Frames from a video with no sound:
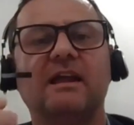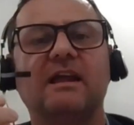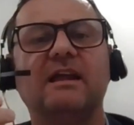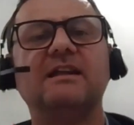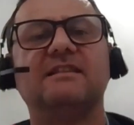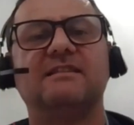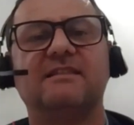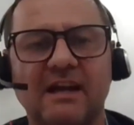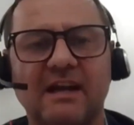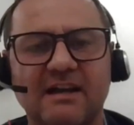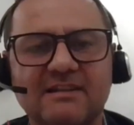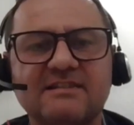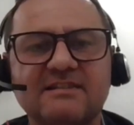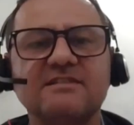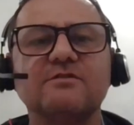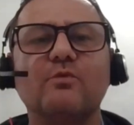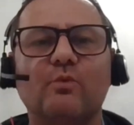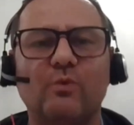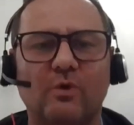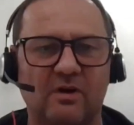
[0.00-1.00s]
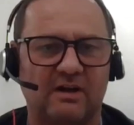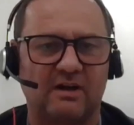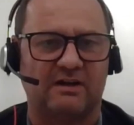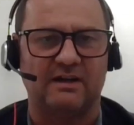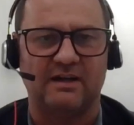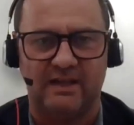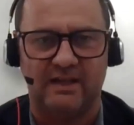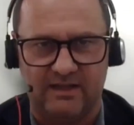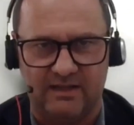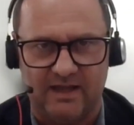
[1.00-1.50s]
It doesn't work
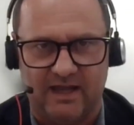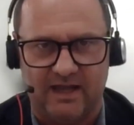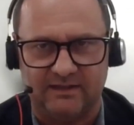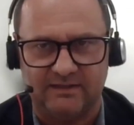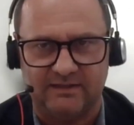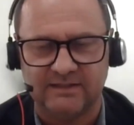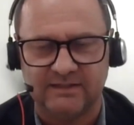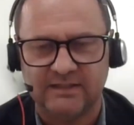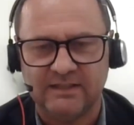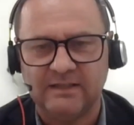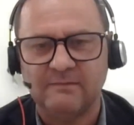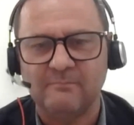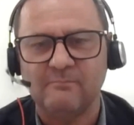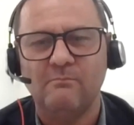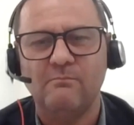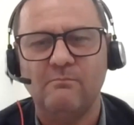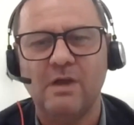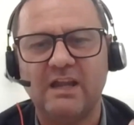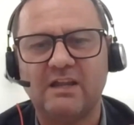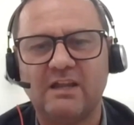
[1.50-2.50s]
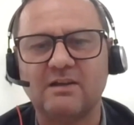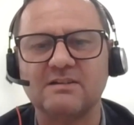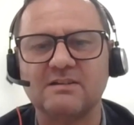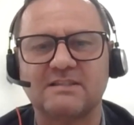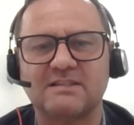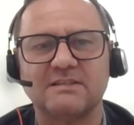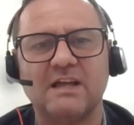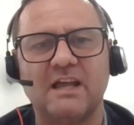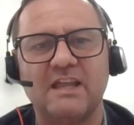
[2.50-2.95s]
like that, because